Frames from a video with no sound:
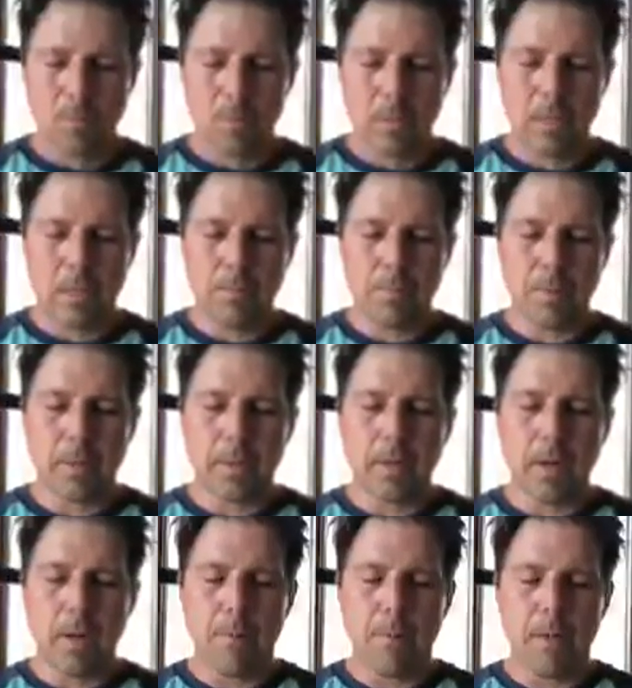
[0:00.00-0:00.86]
Keep
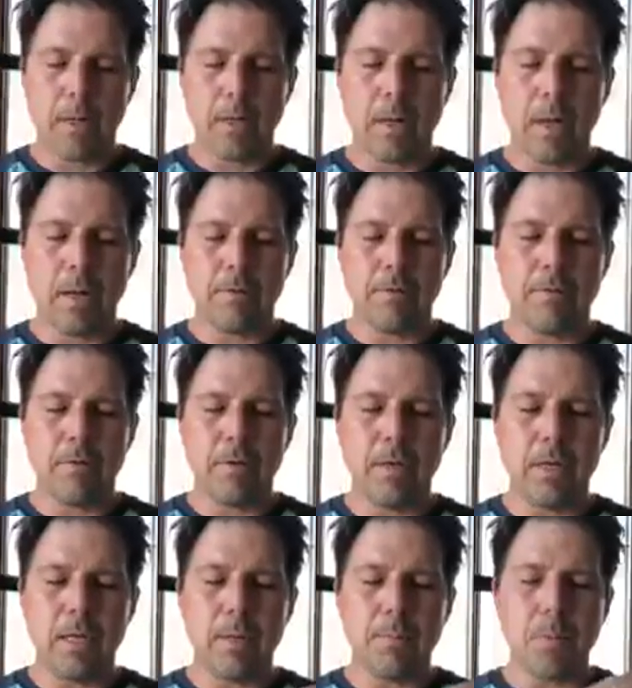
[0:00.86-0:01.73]
it coming, nice,
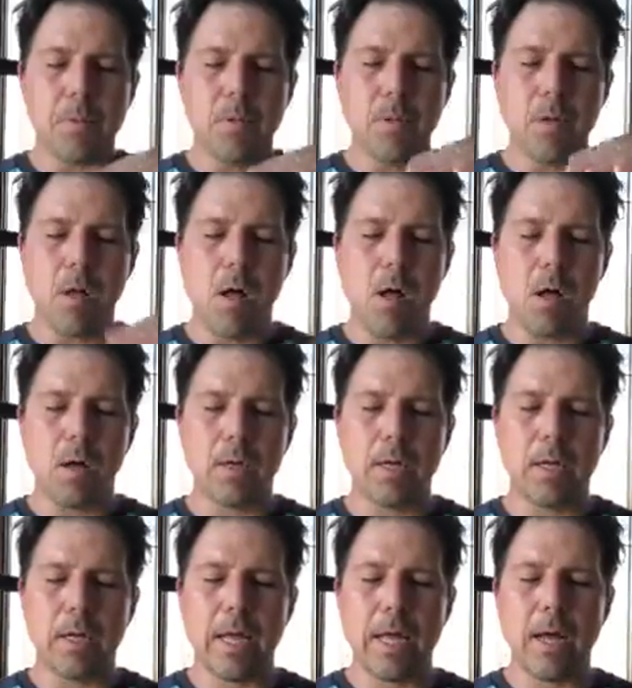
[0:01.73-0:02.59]
deep, long
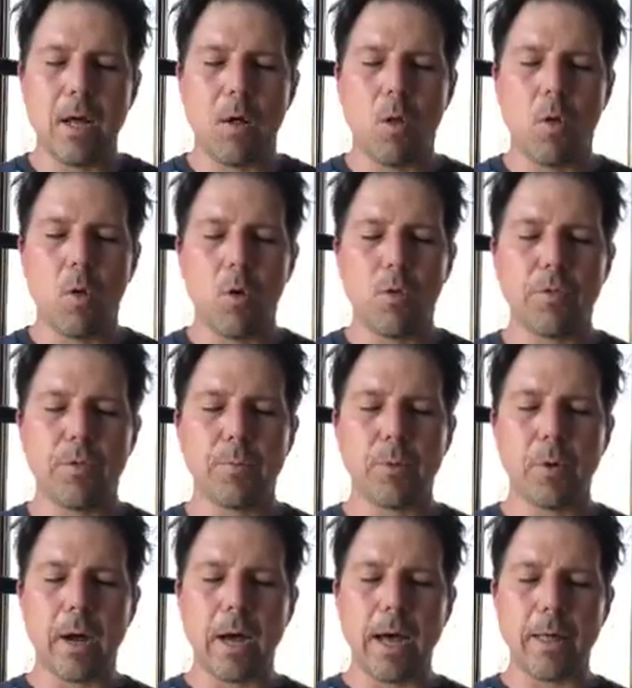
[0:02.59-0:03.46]
inhale, hold the
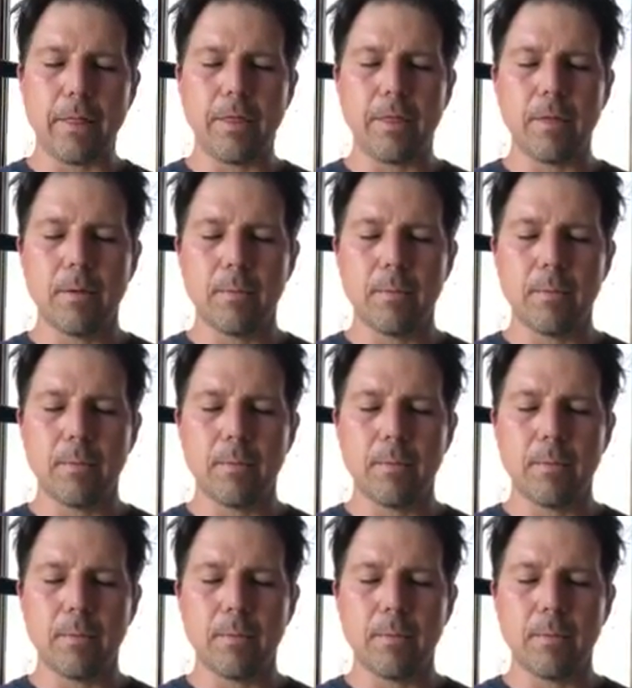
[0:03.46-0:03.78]
breath.